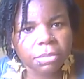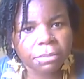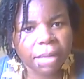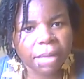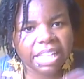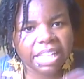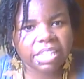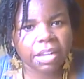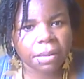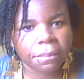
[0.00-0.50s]
She
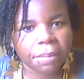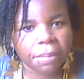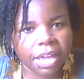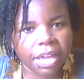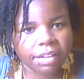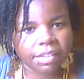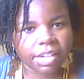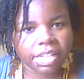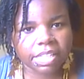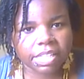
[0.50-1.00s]
makes an
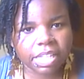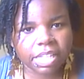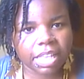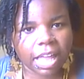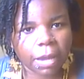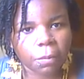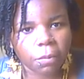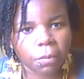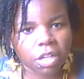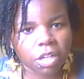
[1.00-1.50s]
appearance in
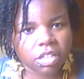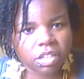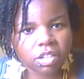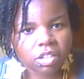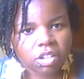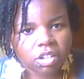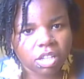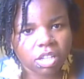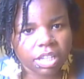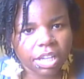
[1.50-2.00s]
like one of the
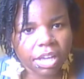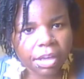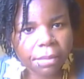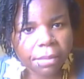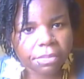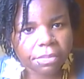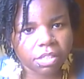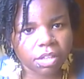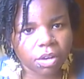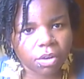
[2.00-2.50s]
earlier
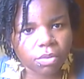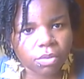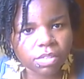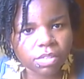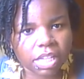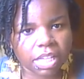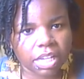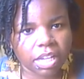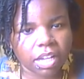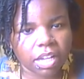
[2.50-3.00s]

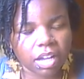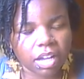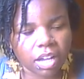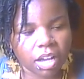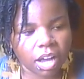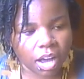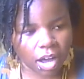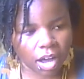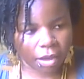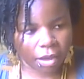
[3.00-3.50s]
episodes in
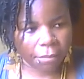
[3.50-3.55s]
the